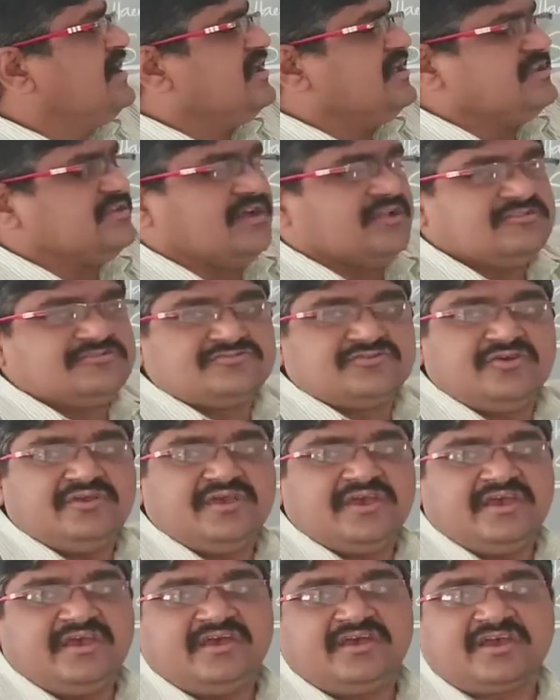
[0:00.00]
is also
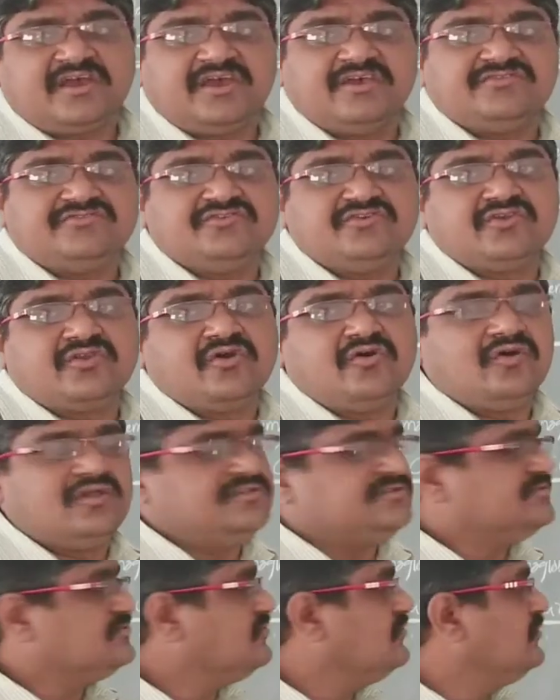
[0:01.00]
a 0
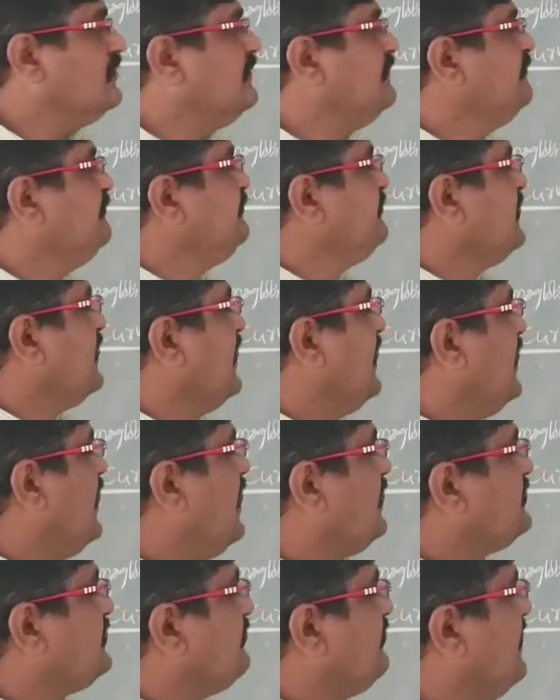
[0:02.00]
also.
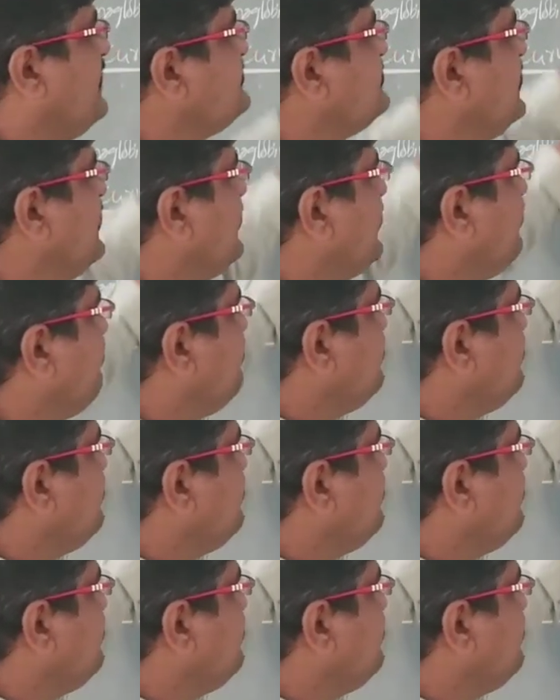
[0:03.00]
Otherwise, if we